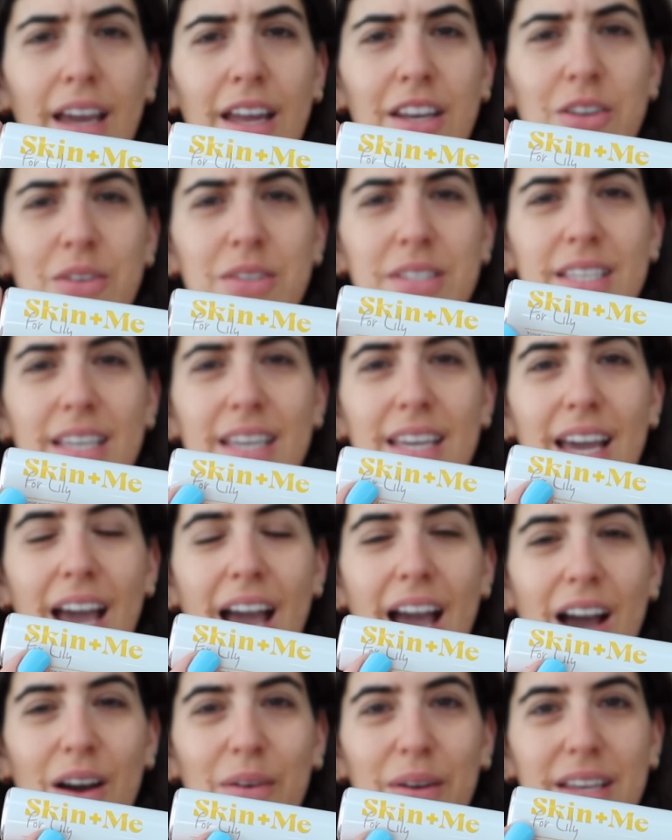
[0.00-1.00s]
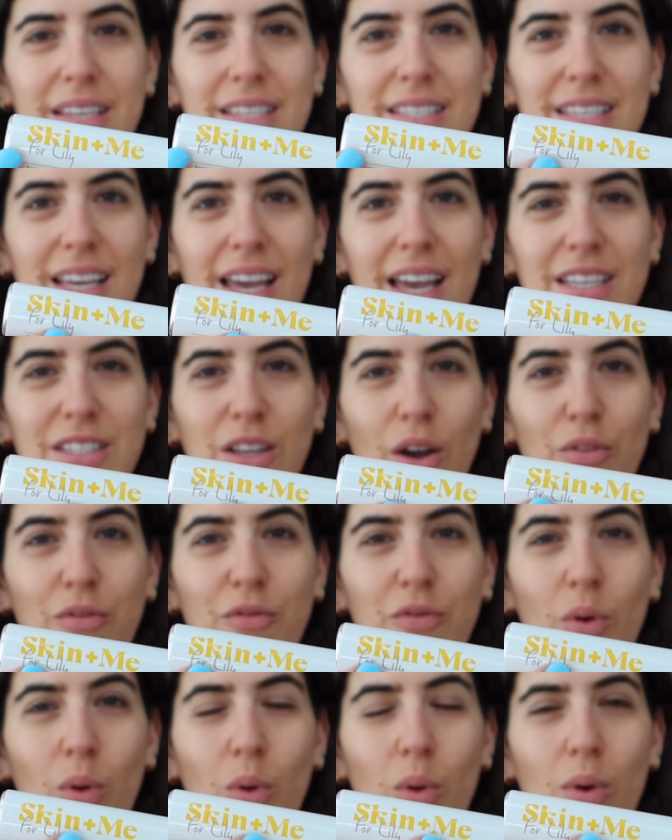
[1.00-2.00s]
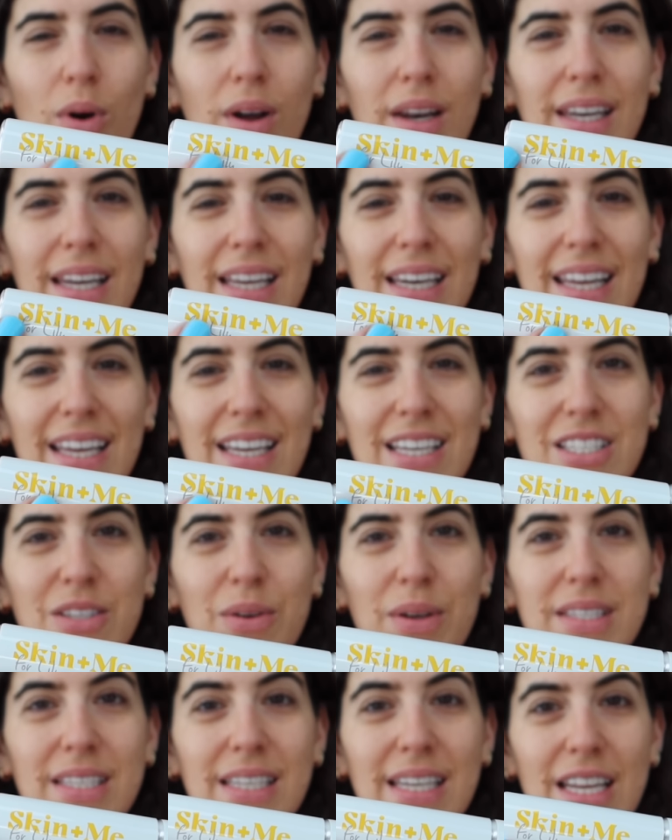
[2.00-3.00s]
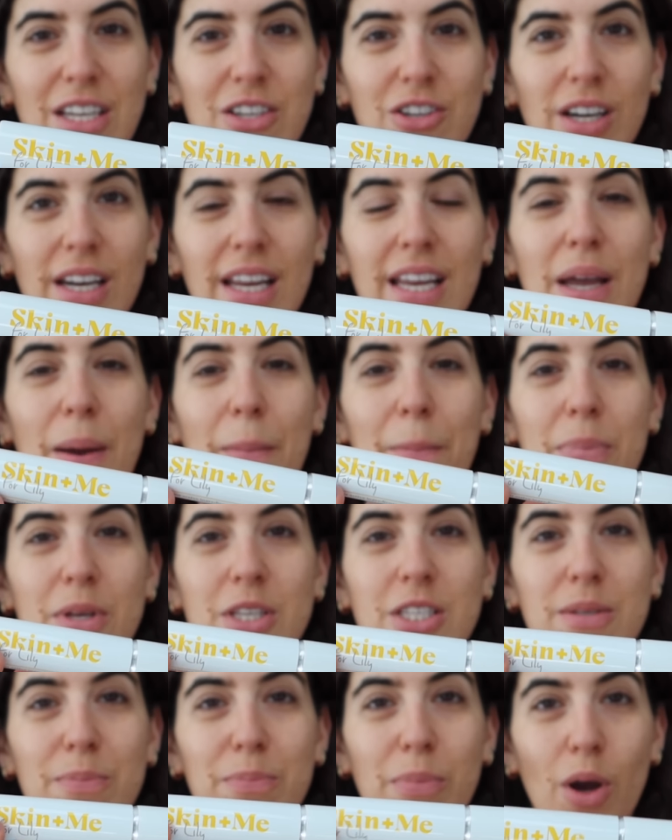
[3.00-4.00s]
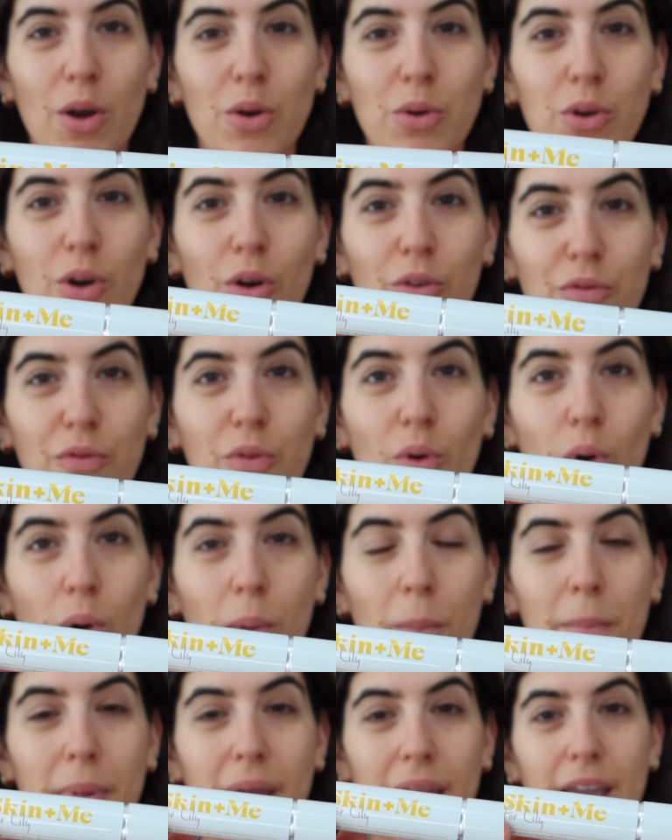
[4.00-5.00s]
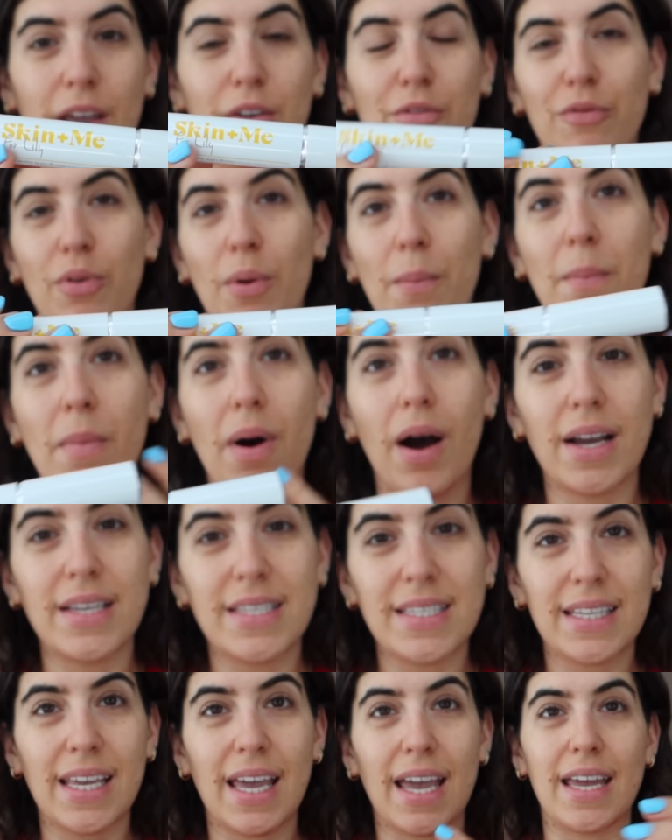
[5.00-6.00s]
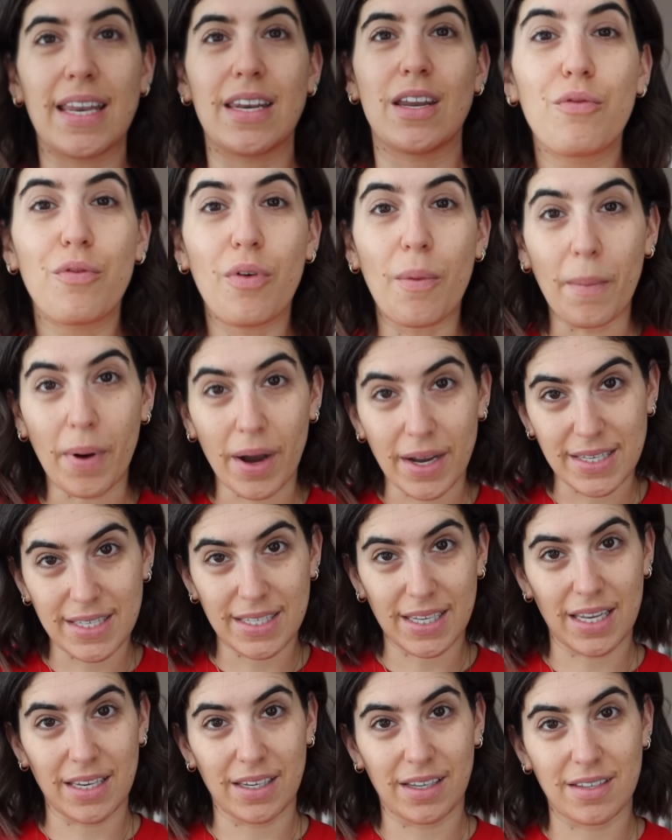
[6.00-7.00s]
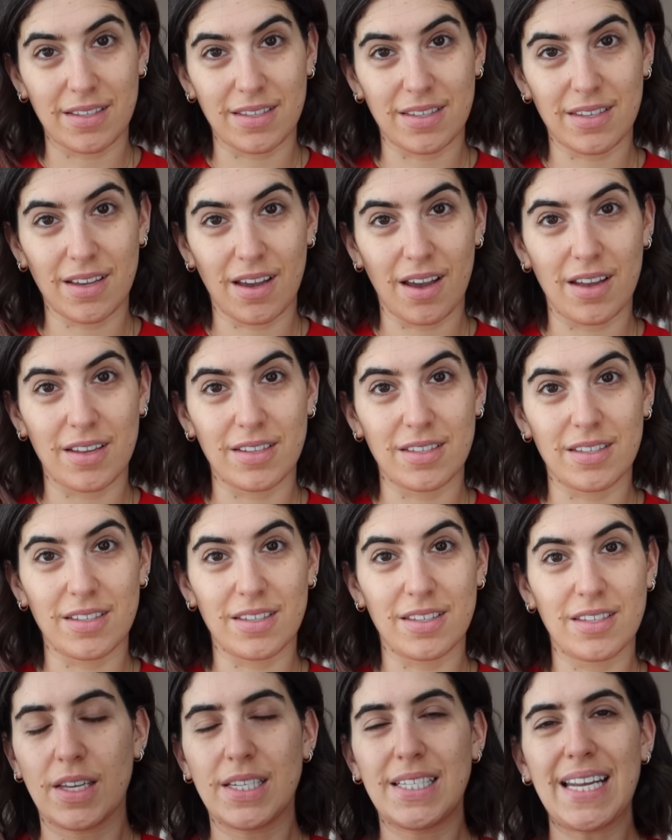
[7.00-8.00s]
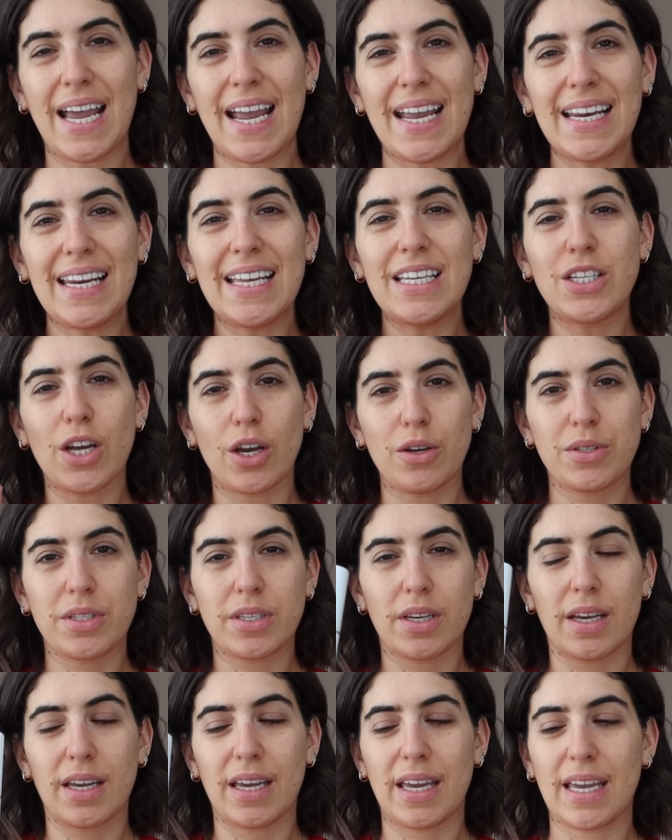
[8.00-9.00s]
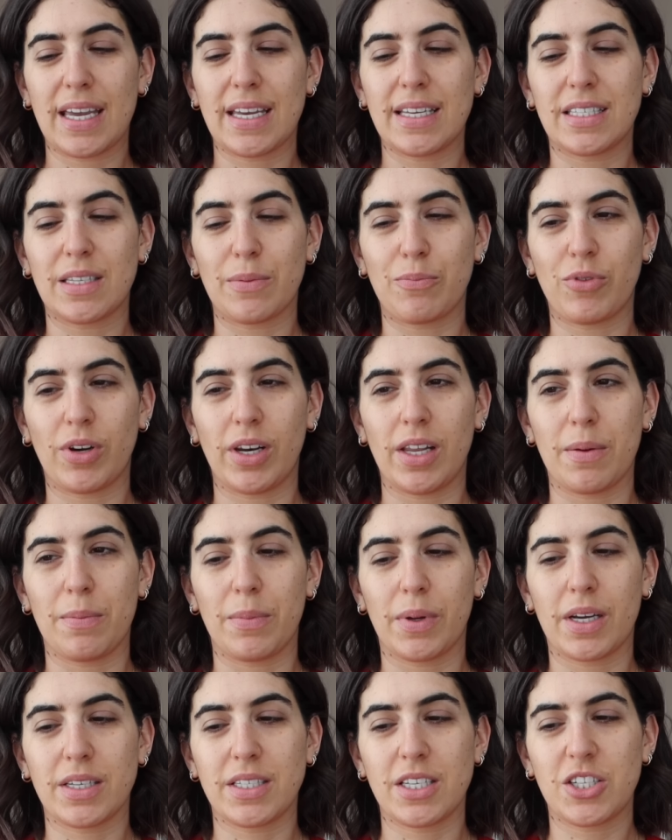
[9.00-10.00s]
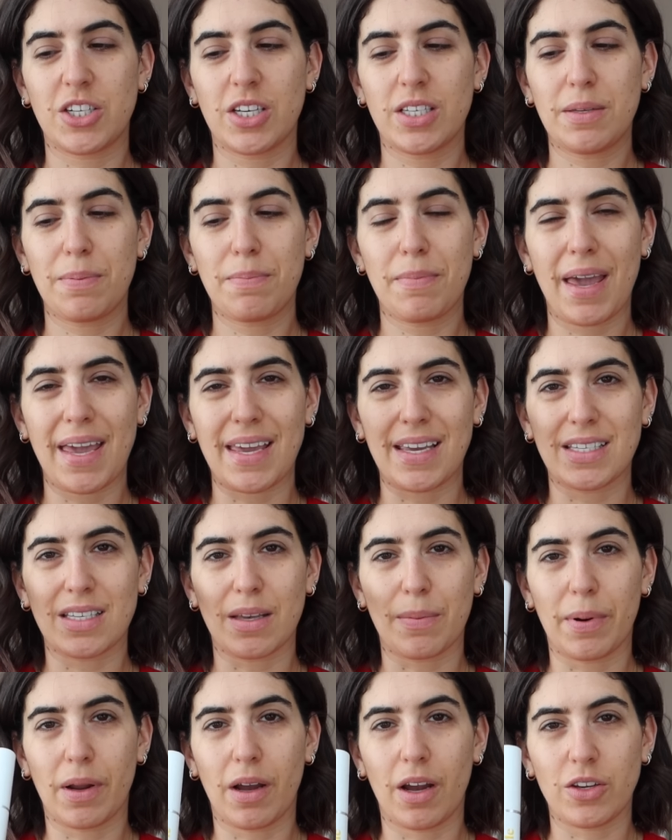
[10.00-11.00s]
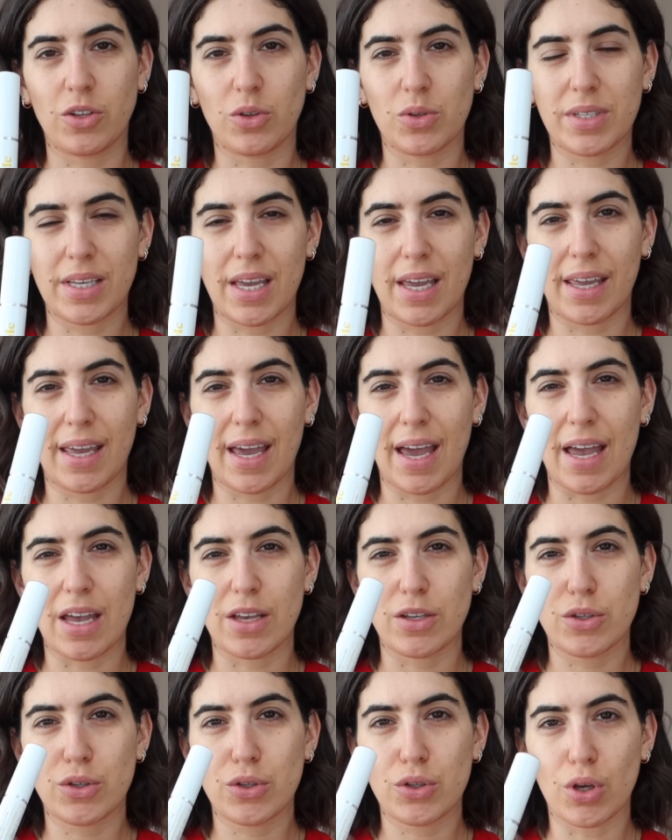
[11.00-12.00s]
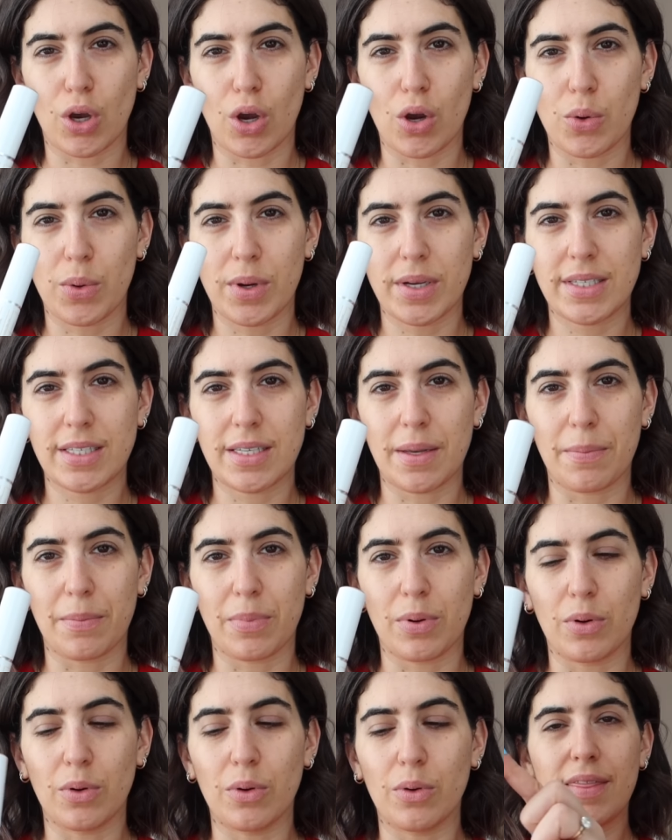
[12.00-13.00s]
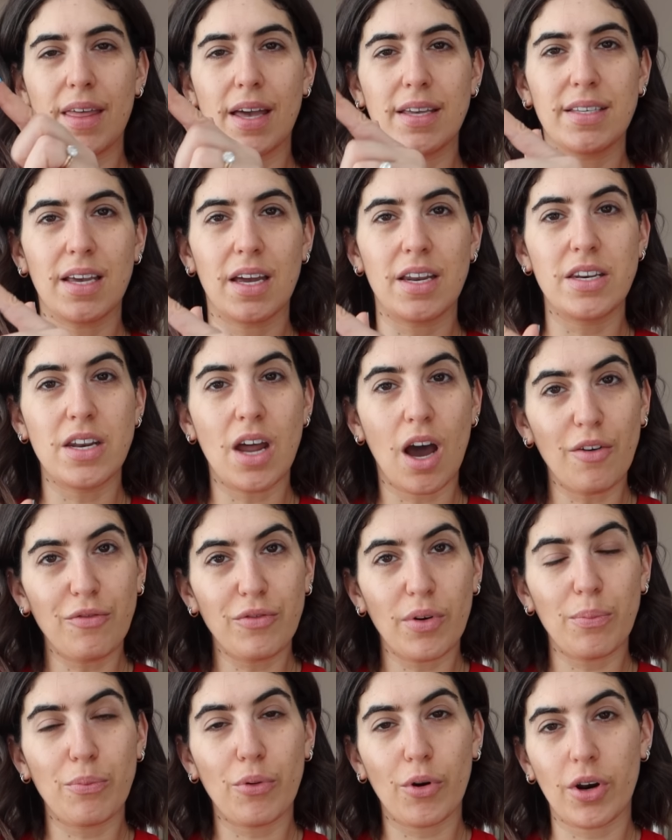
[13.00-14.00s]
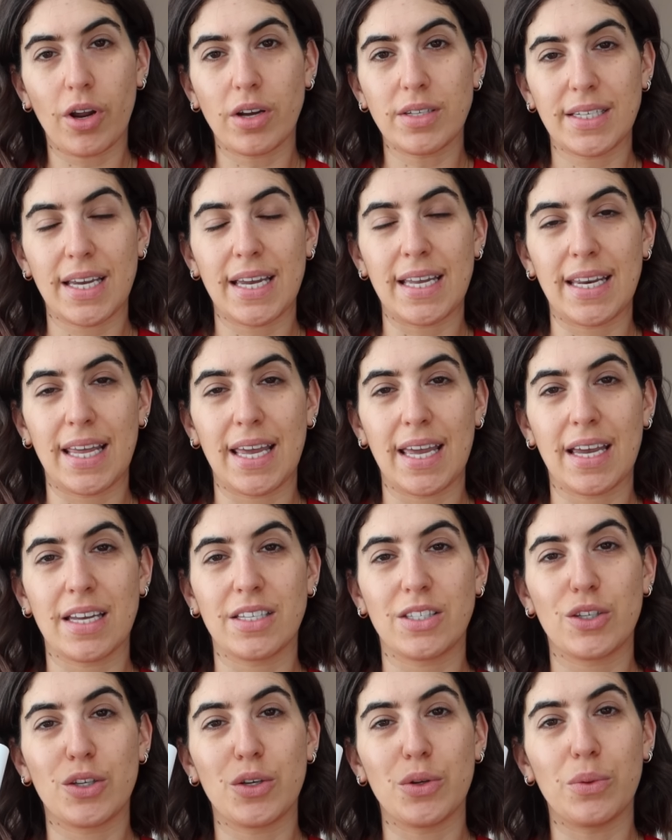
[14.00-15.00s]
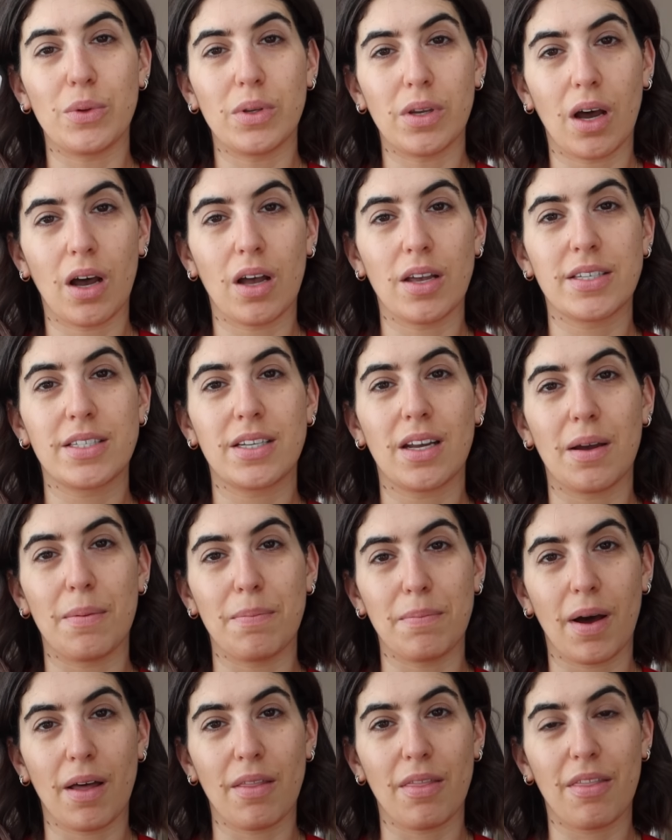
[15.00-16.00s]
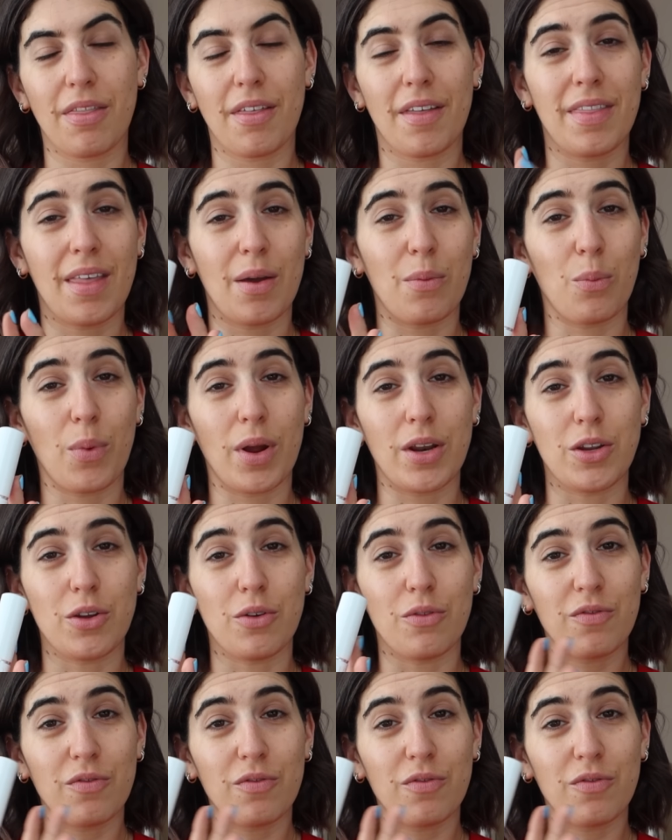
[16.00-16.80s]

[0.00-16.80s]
Can you see how it says for Lily? So it's literally bespoke for me, for my skin, for my skin concerns. The Daily Doser is brilliant because it just makes applying your skincare so simple. There's enough product in here to last a month and then when you